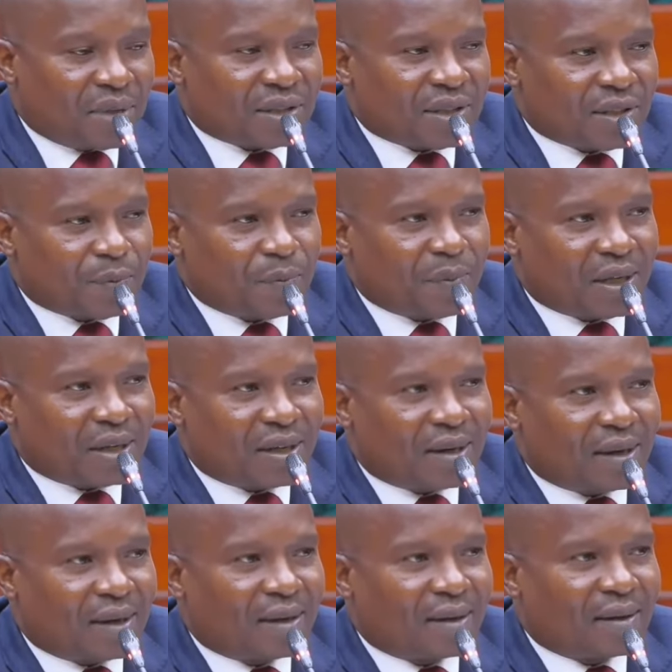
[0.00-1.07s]
Mr.
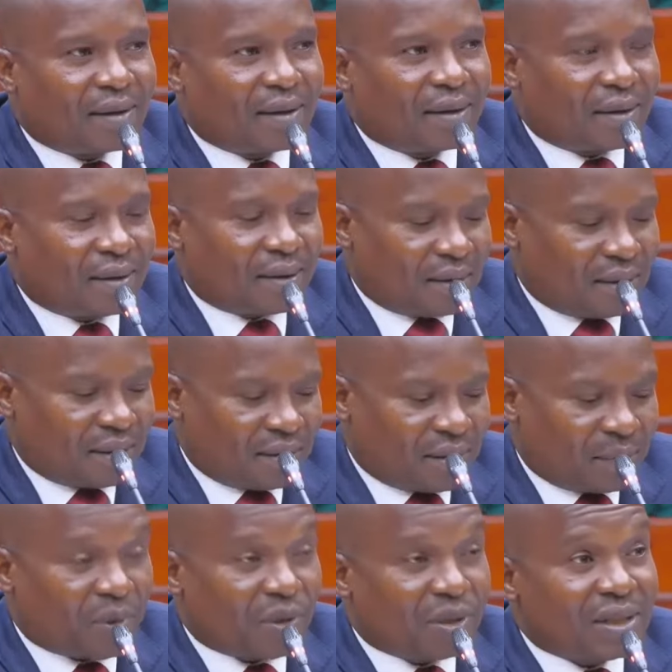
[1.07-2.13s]
Speaker,
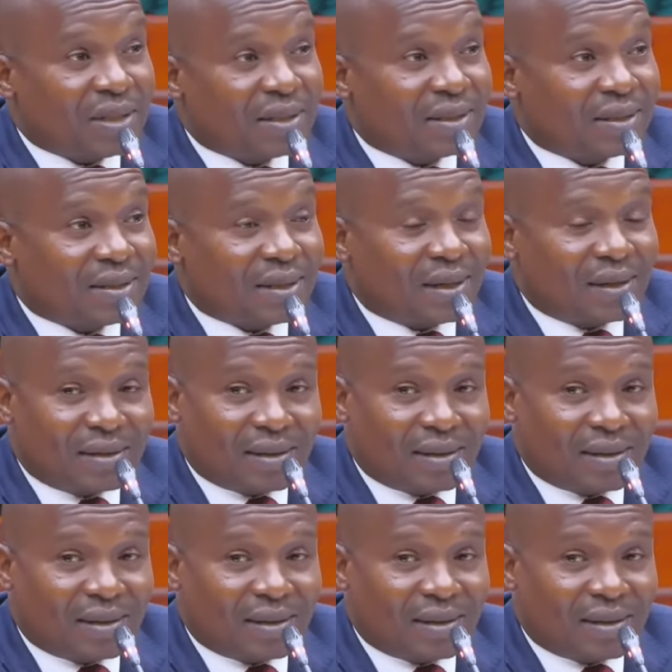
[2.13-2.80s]
the police is